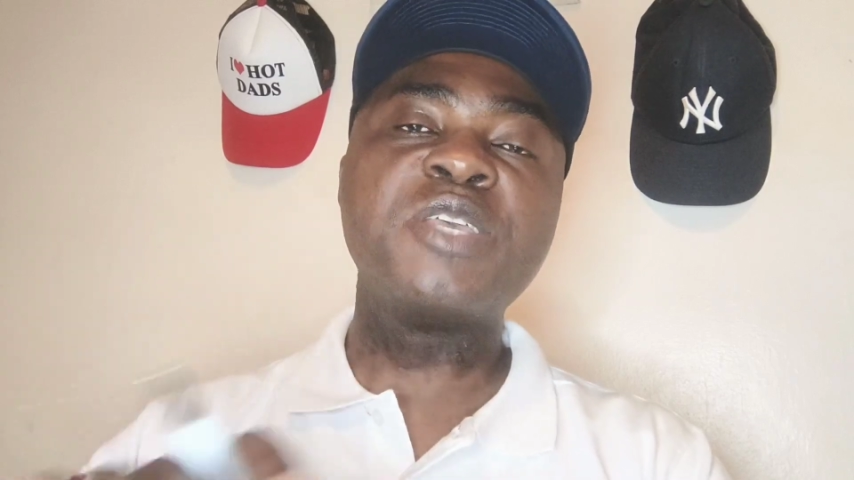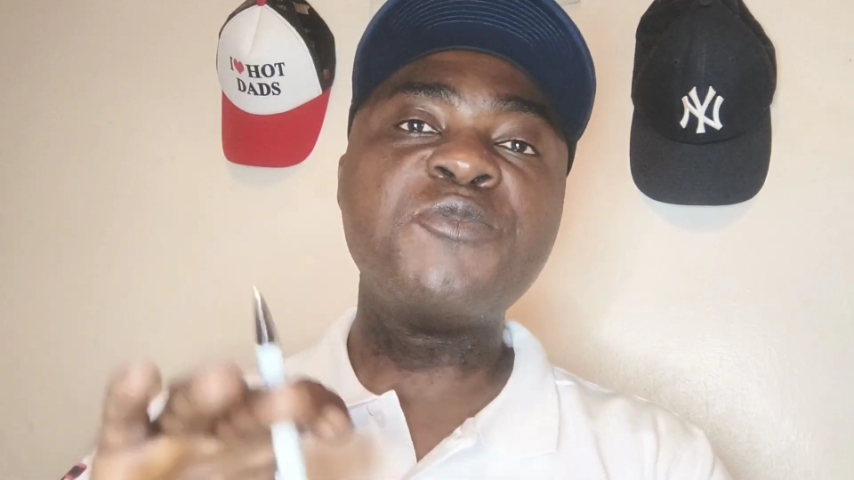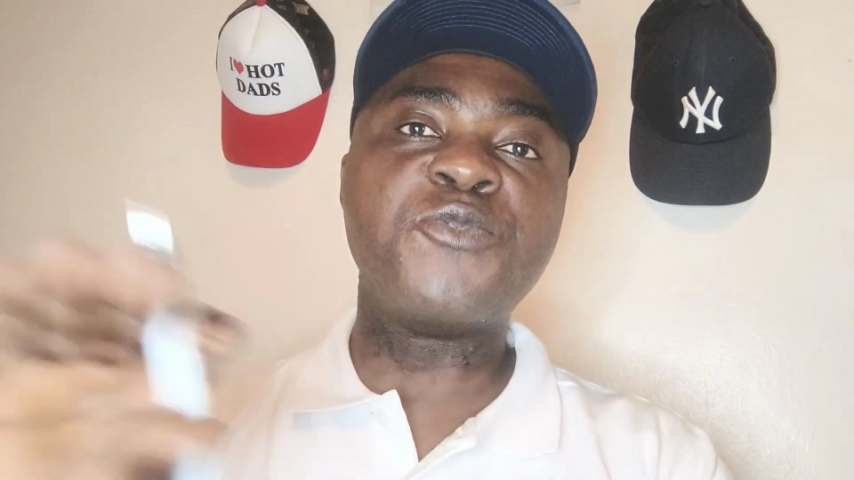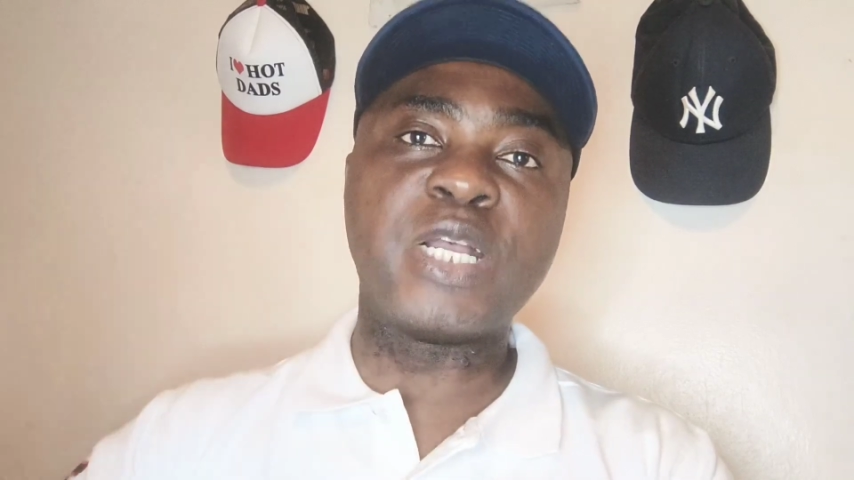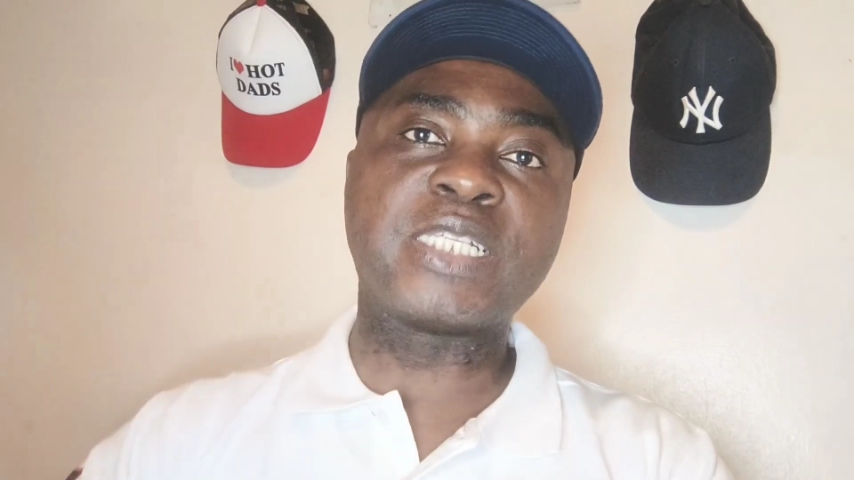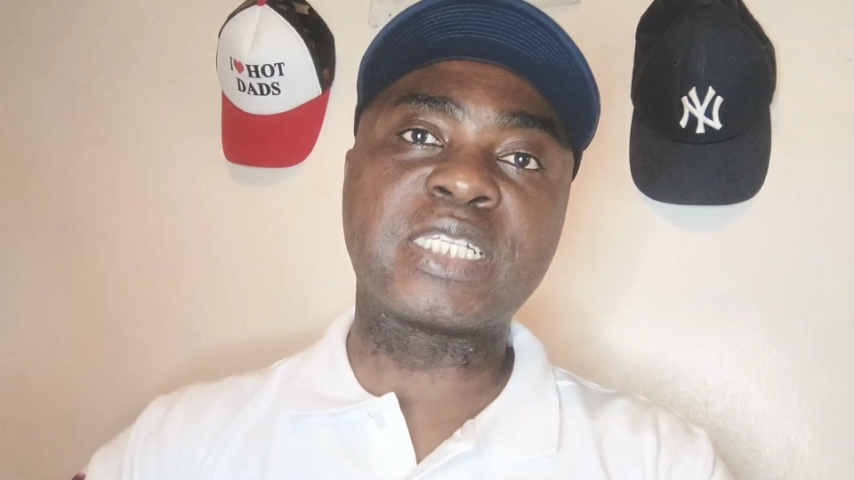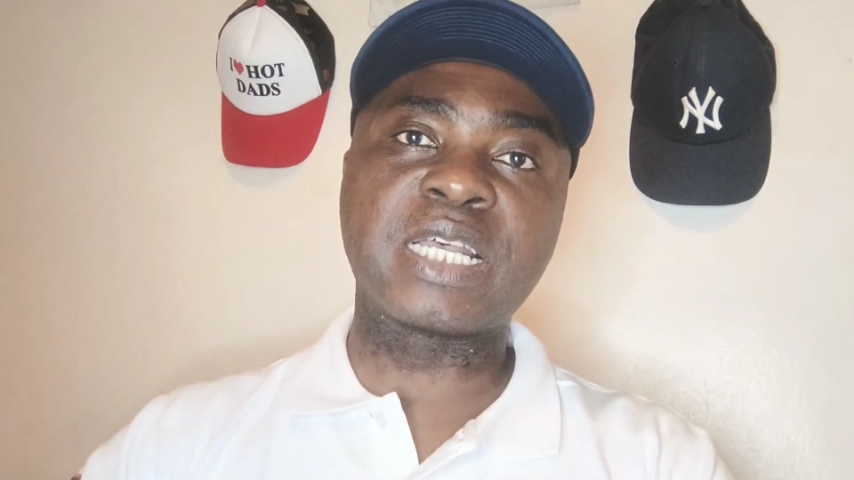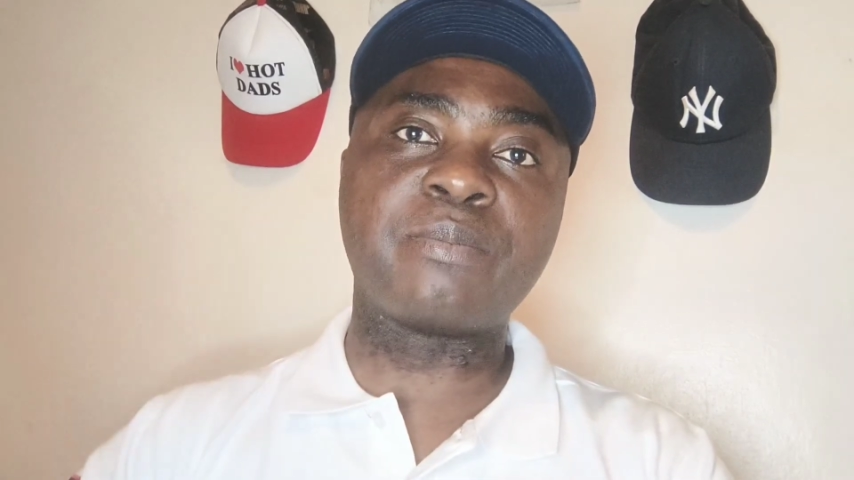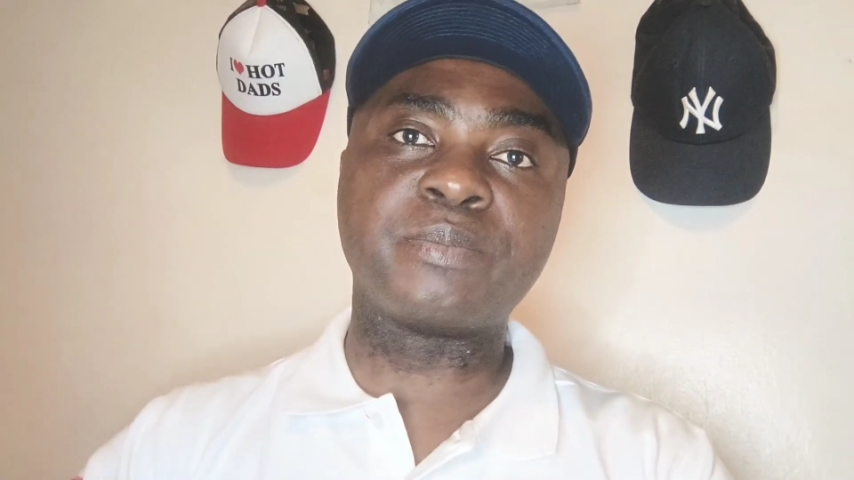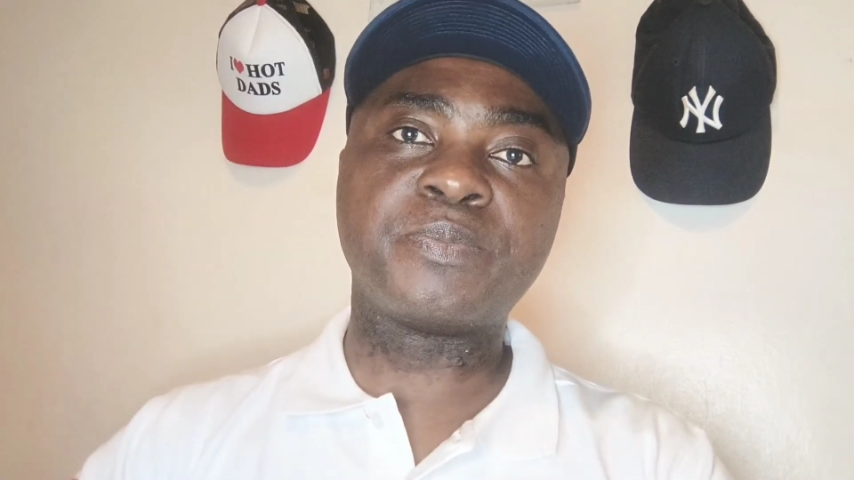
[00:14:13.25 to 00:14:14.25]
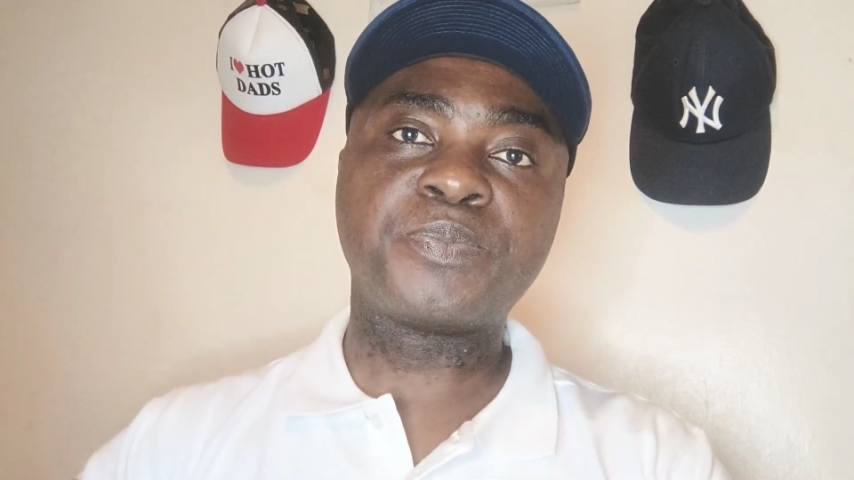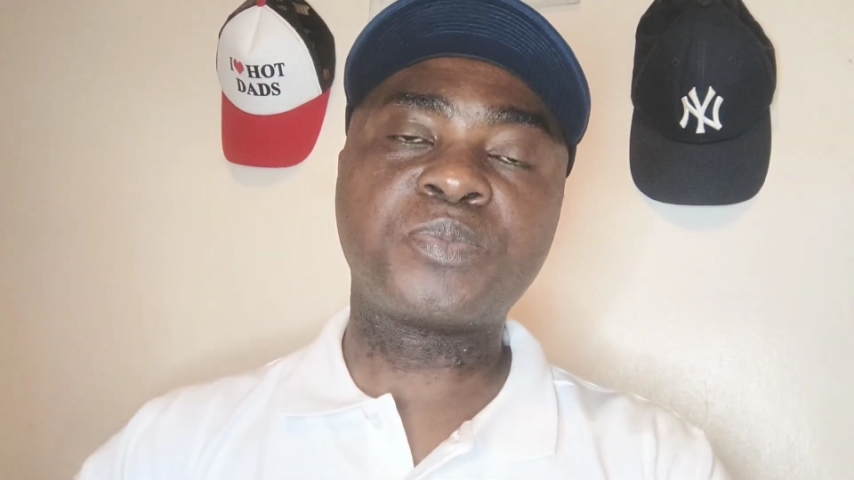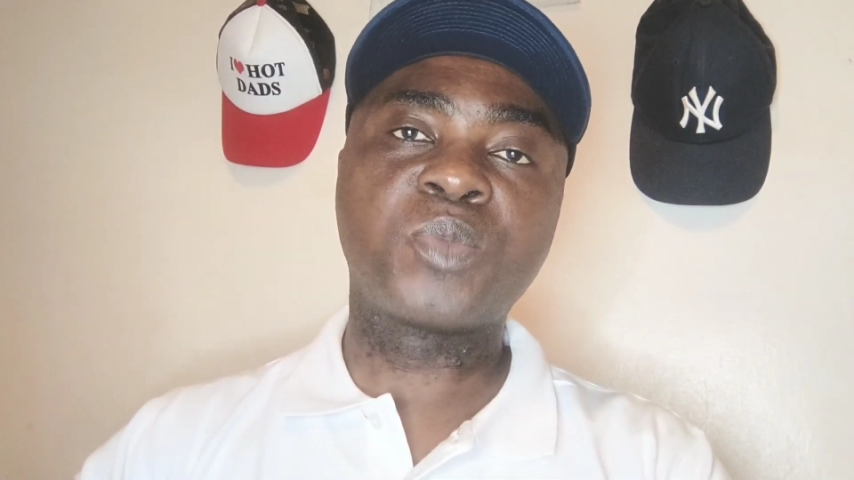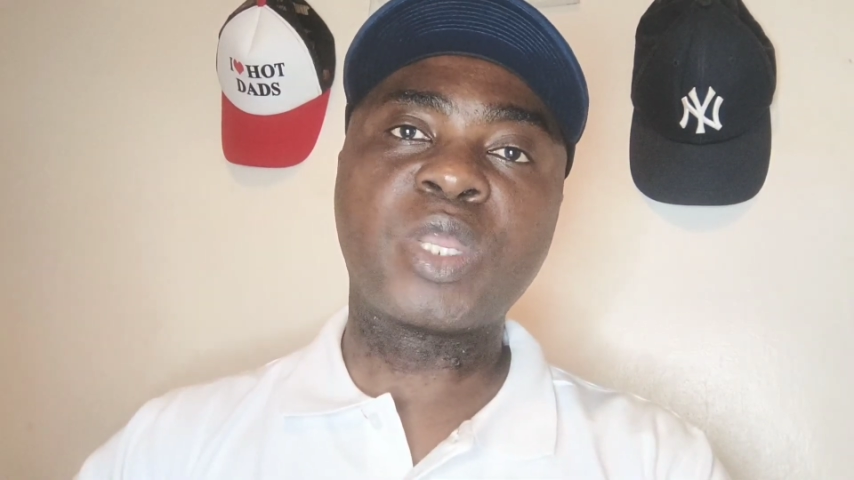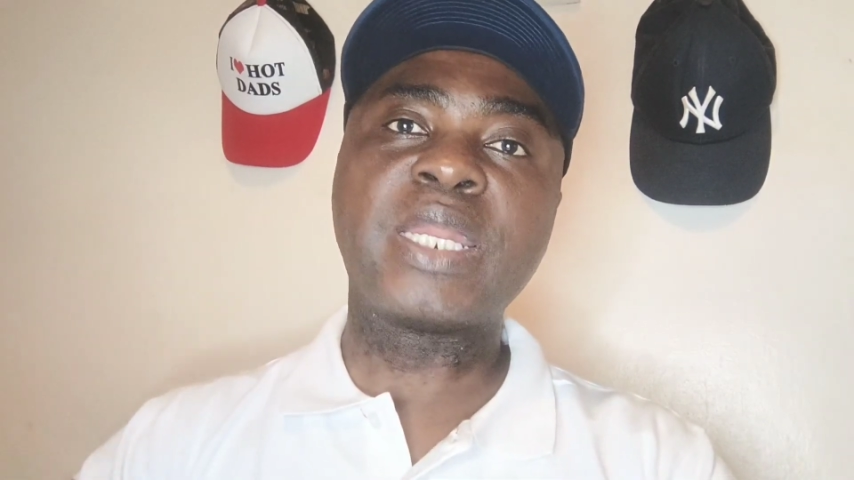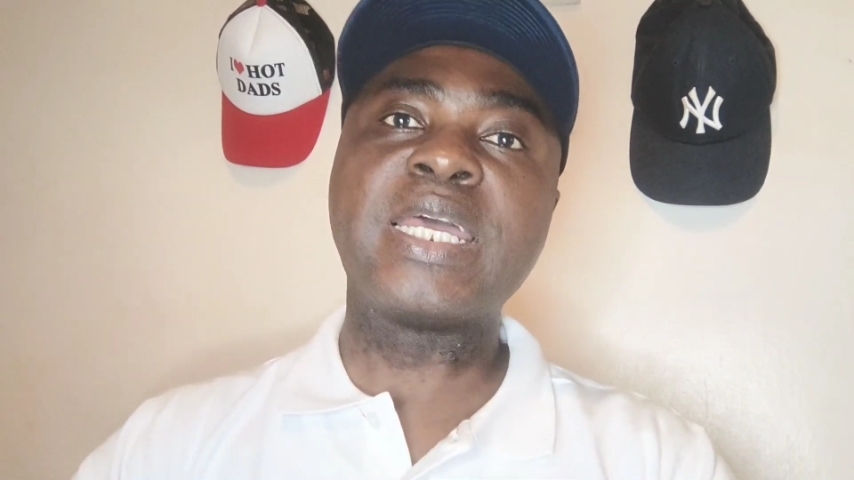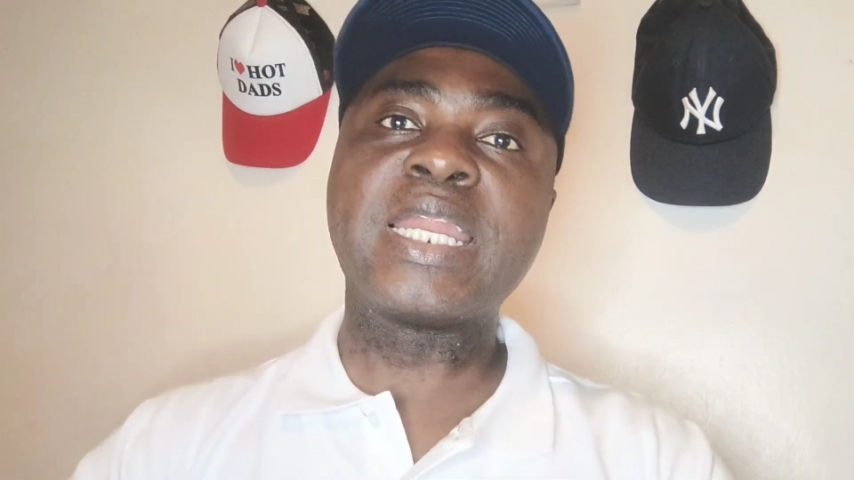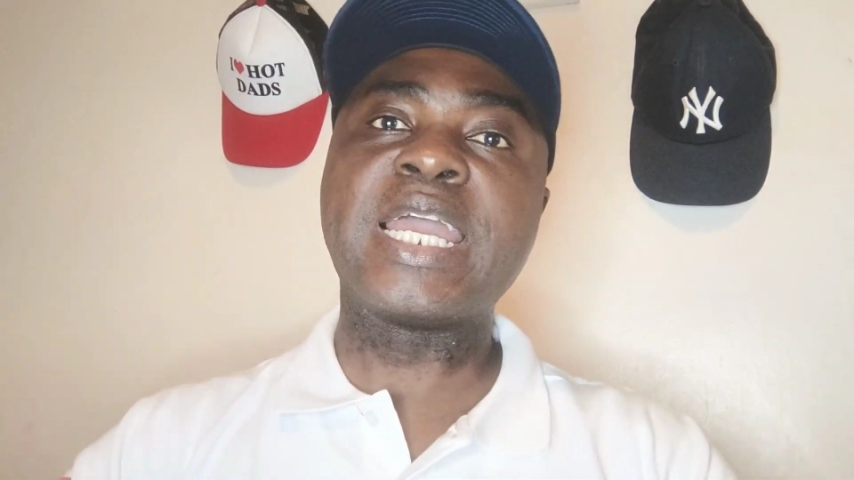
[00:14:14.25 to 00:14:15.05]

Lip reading: Invest some and then